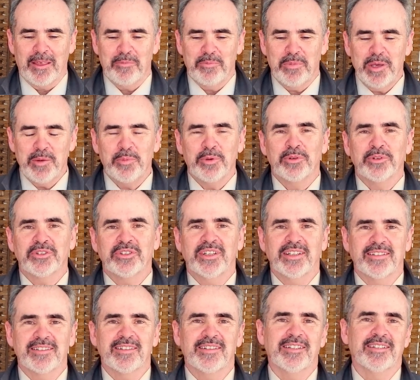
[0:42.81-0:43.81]
People
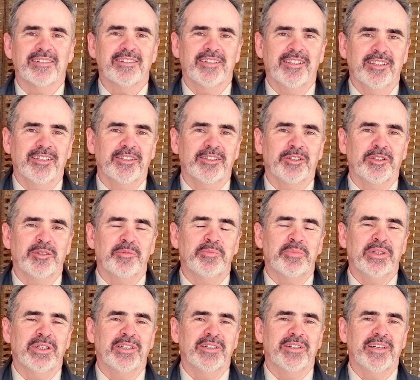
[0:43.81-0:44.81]
sense this in her,
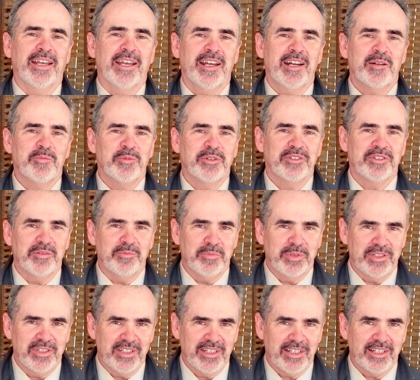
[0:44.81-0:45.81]
but animals in
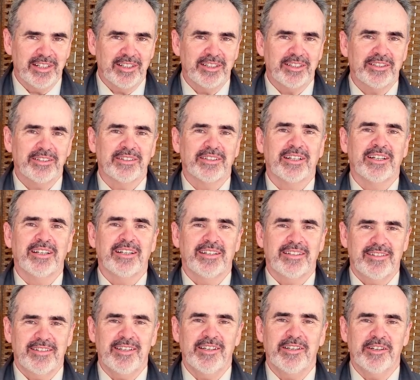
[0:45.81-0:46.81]
particular
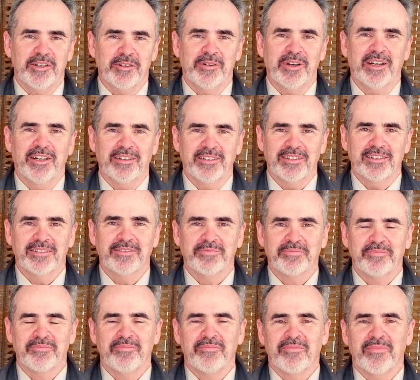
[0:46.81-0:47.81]
seek her out.
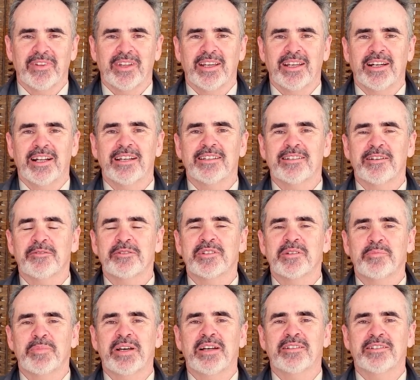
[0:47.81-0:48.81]
And as I was
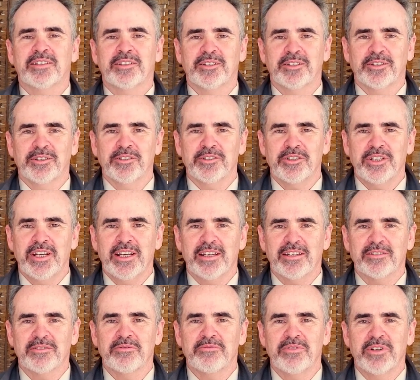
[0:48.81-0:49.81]
about to learn, she
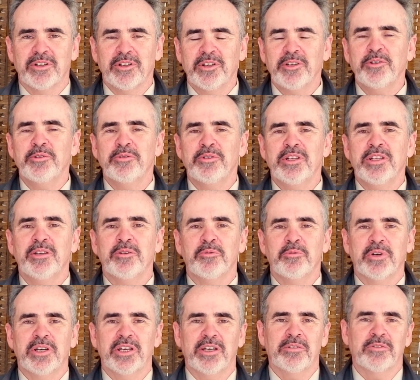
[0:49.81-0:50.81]
has a very unique
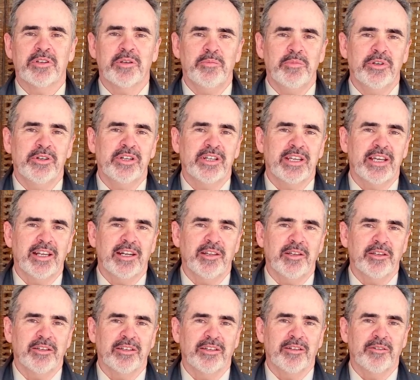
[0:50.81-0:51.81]
way of
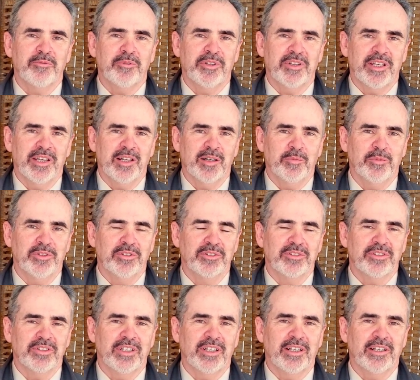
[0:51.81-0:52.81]
communicating with
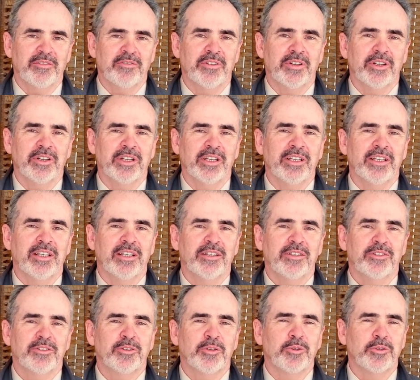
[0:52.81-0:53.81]
animals on a very
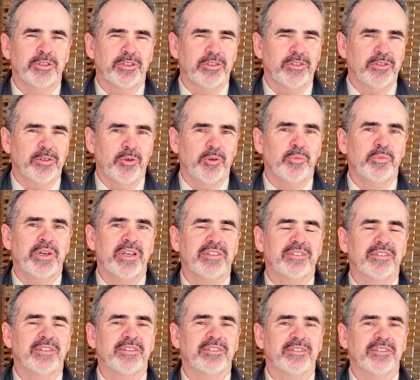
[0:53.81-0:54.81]
soul-to-soul
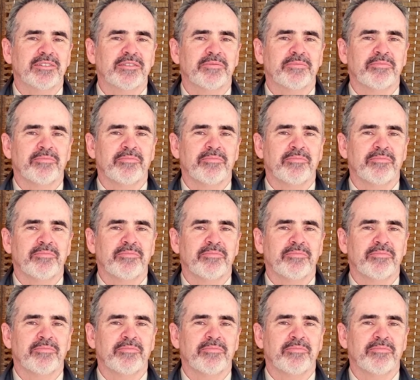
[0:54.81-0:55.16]
basis.